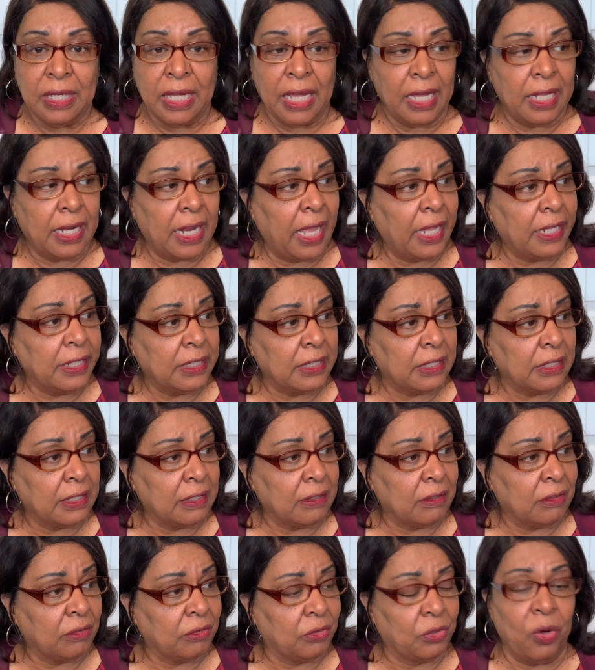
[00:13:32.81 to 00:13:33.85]
and I
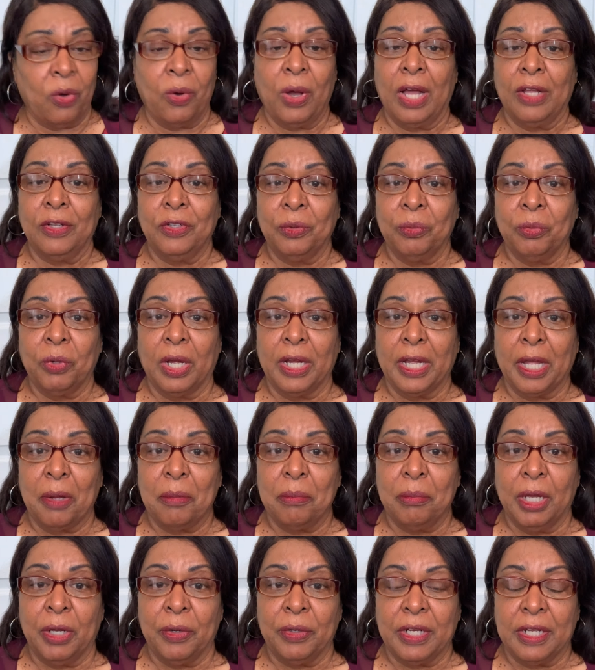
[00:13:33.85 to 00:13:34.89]
go out in the world. I got
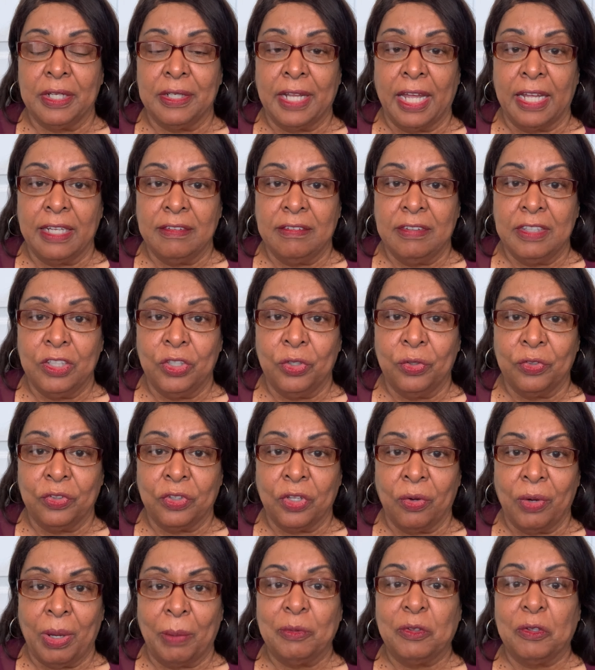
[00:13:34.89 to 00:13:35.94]
married at 19 years
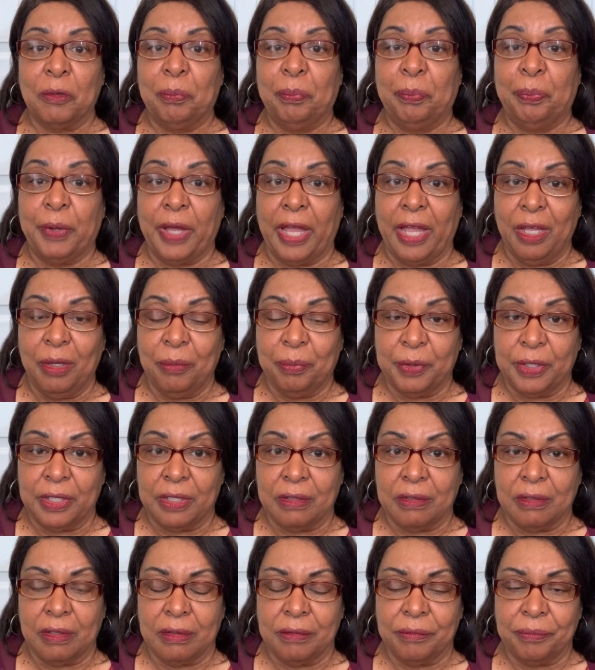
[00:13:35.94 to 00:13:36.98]
old. I was a
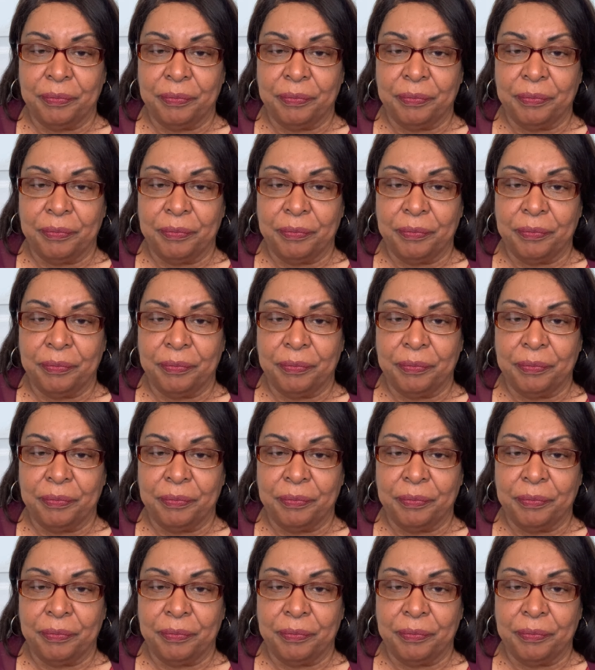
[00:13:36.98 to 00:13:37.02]
baby.